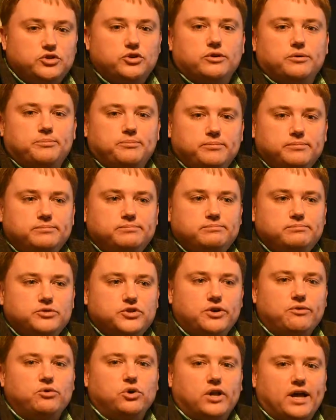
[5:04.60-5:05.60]
took
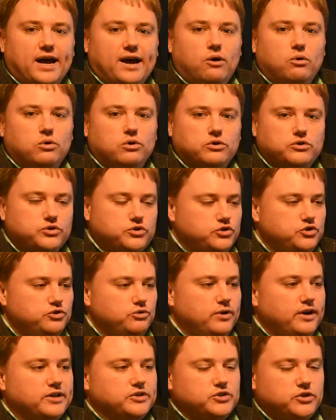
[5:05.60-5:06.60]
several hours
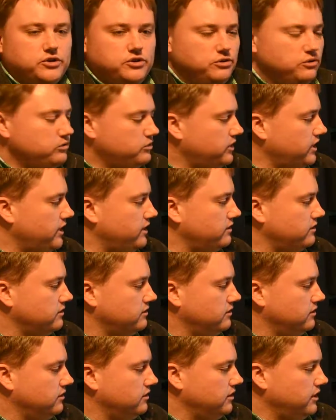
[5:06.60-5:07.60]
to execute that
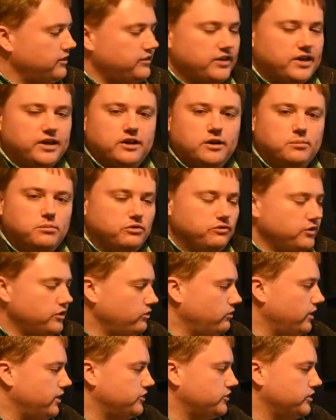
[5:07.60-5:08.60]
at that number of
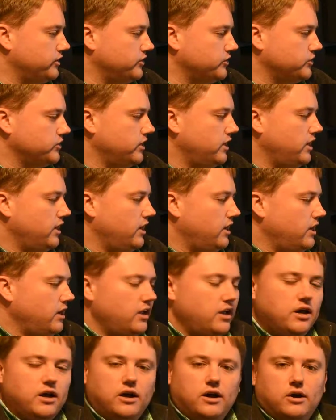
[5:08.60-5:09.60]
iterations,
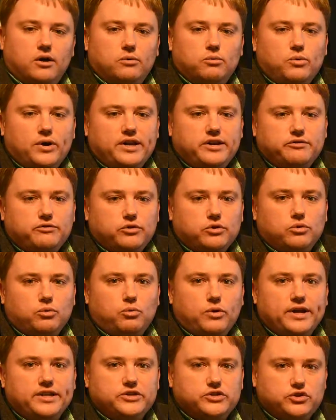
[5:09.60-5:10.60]
waiting for the
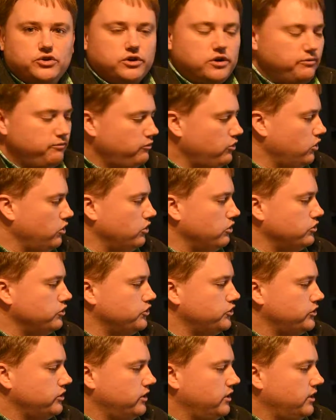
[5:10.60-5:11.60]
weights to
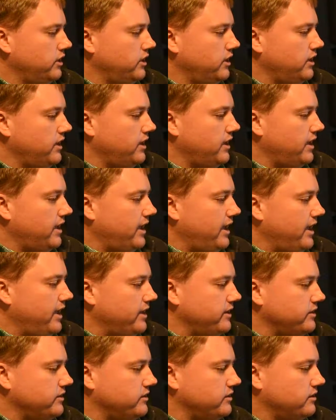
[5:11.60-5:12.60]
converge
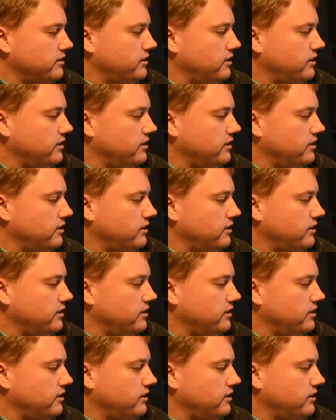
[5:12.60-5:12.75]
and